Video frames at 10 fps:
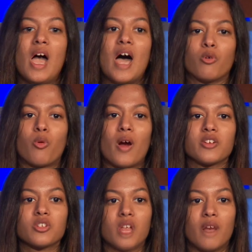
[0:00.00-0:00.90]
and
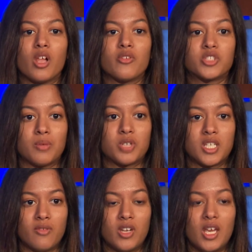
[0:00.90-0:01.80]
requires a level of
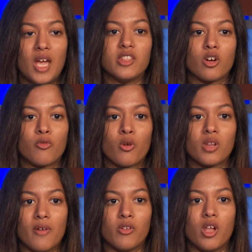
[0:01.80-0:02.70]
subjectivity and therefore a
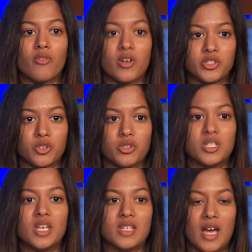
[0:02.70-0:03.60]
level of
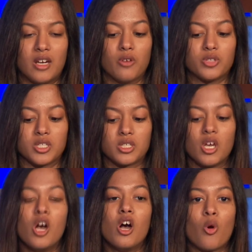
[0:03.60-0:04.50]
uncertainty in diagnosis.
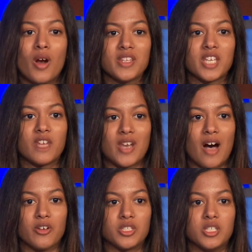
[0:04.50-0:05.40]
Quantitative
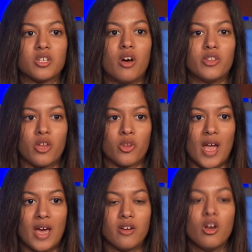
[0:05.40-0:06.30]
analyses, on the other
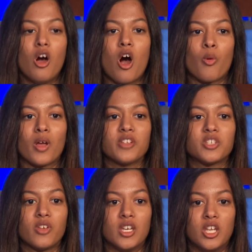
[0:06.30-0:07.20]
hand, are
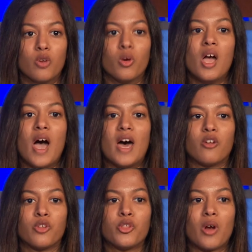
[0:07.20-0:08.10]
relatively new, and
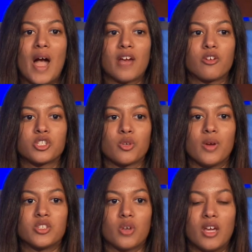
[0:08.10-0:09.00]
although their accuracy
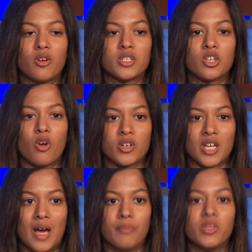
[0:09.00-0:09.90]
rates are increasing over
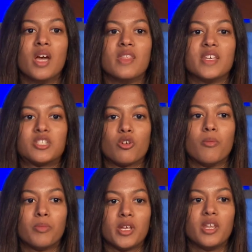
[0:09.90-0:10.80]
time, they still
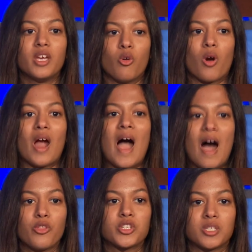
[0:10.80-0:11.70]
completely ignore
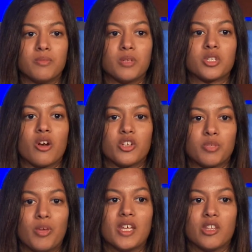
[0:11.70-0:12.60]
how the symptoms are
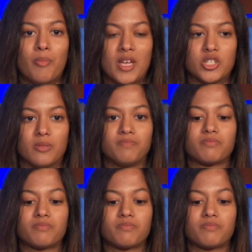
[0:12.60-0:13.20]
displayed in the patient.